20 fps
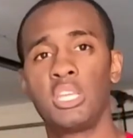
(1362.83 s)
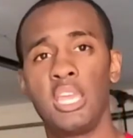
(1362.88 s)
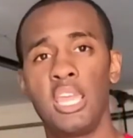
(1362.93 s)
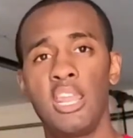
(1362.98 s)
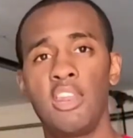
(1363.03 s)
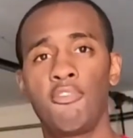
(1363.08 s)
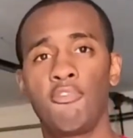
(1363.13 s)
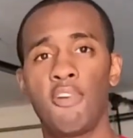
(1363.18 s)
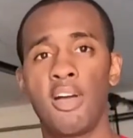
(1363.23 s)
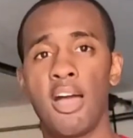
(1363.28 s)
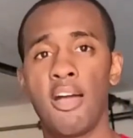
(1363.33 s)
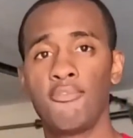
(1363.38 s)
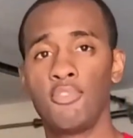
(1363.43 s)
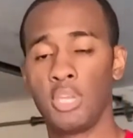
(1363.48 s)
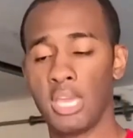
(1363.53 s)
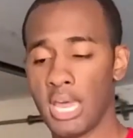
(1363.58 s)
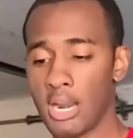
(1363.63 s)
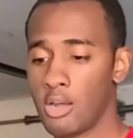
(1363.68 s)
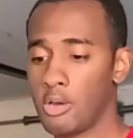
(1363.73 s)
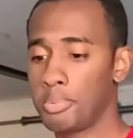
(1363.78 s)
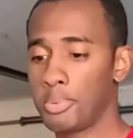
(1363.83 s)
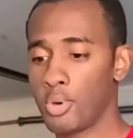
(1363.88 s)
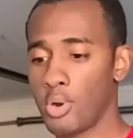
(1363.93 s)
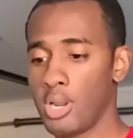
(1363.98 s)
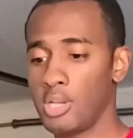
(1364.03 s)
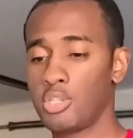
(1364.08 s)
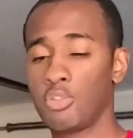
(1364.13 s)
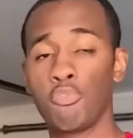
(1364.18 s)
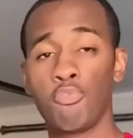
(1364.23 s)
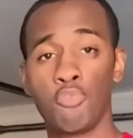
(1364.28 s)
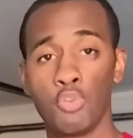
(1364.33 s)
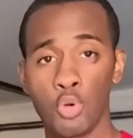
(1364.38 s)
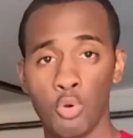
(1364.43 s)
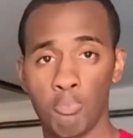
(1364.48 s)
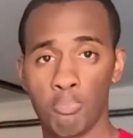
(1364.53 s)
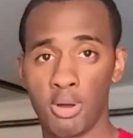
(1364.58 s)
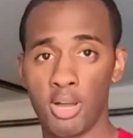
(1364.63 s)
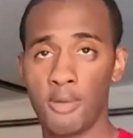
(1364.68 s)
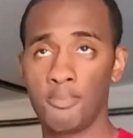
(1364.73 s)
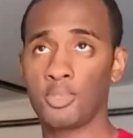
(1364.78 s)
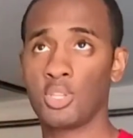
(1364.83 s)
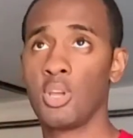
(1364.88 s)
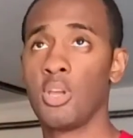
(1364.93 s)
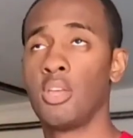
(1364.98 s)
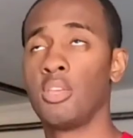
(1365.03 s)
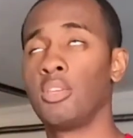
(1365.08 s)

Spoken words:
to E85, you got to upgrade your fuel pumps,